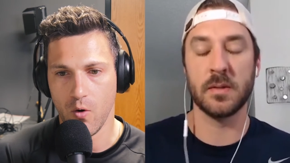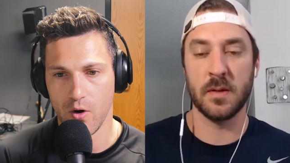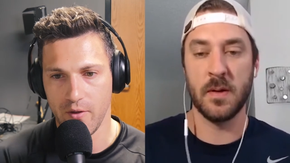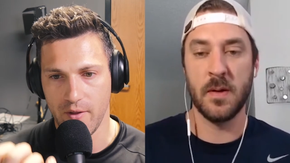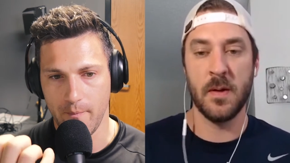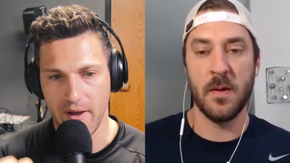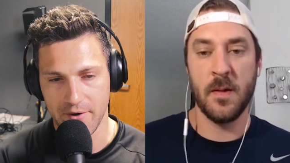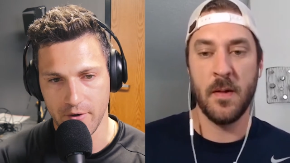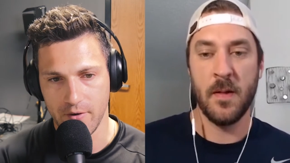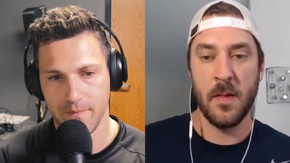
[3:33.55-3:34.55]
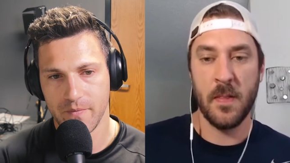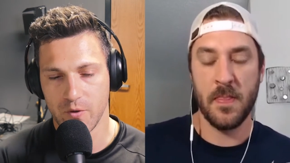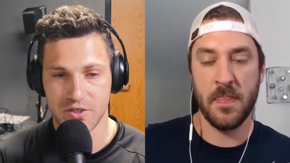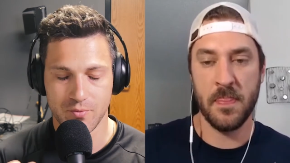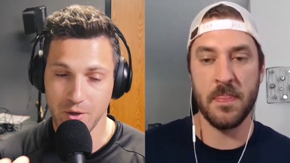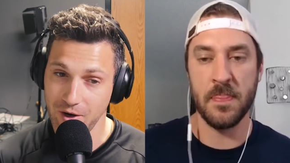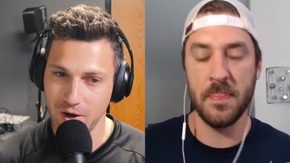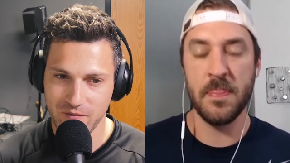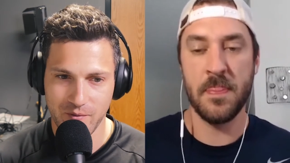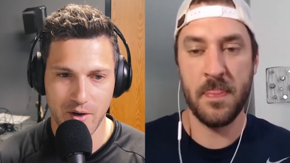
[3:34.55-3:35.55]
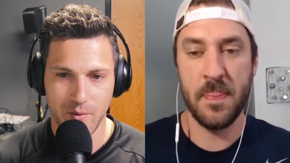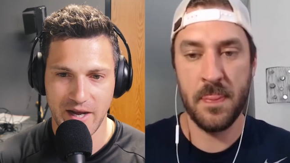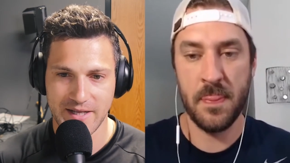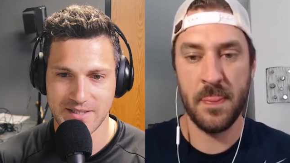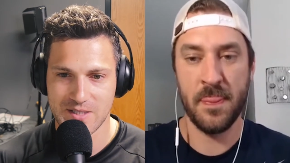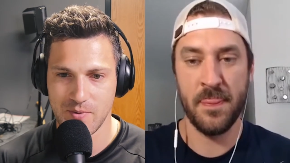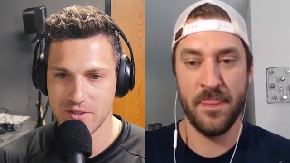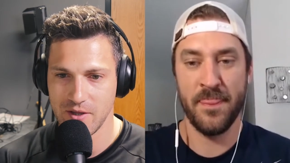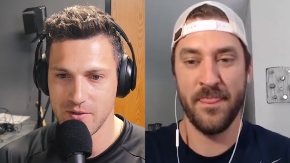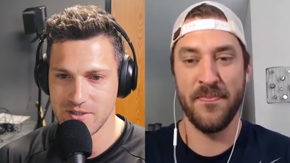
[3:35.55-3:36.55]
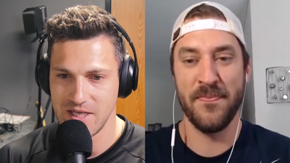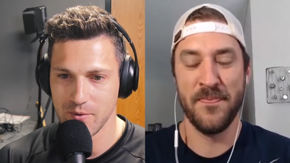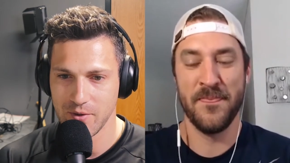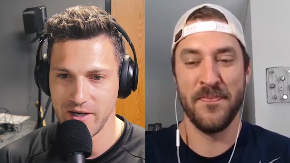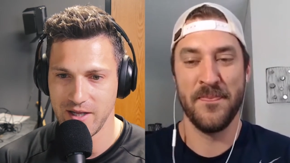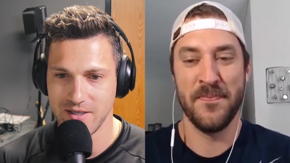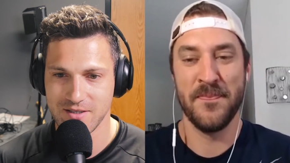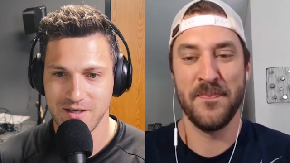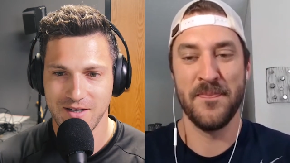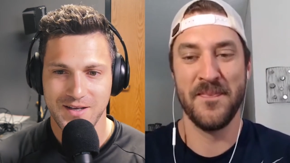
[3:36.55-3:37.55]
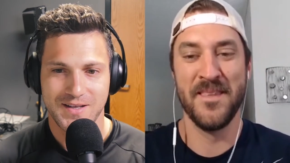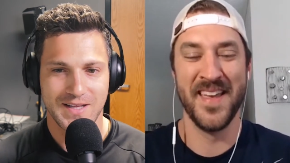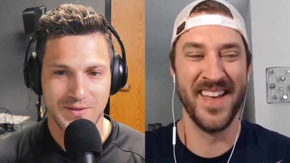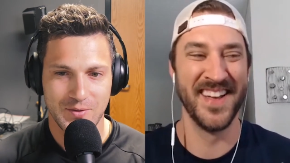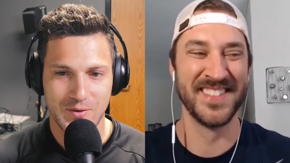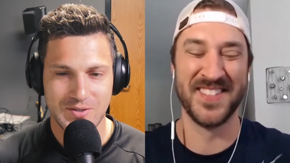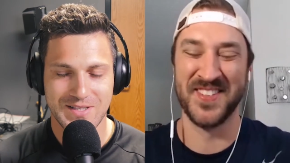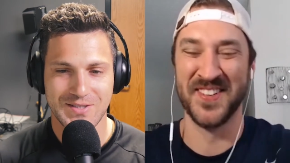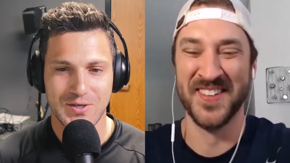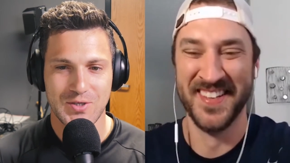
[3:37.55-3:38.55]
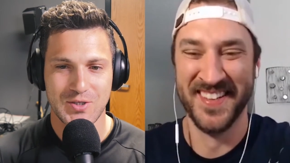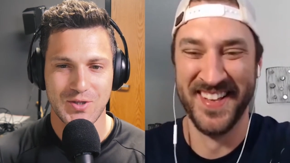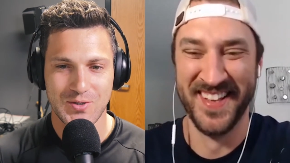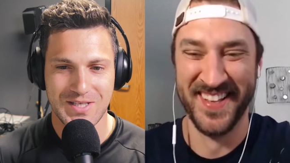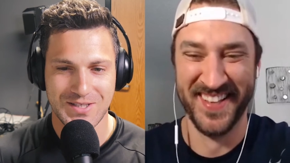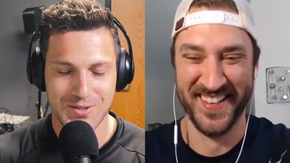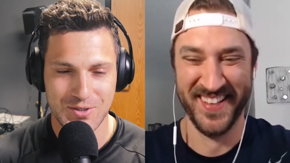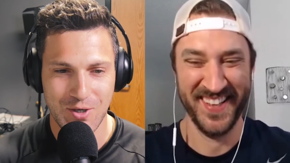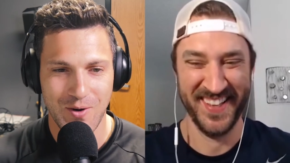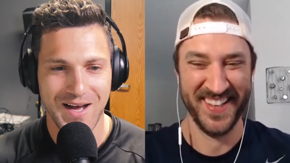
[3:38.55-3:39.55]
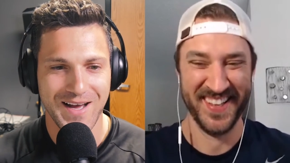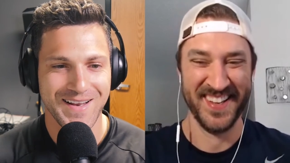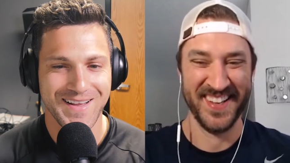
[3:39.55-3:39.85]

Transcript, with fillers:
Speaker 1: or the metal, which is really hard for metal bats, especially those DeMarinis. Like those things are those things are so hot.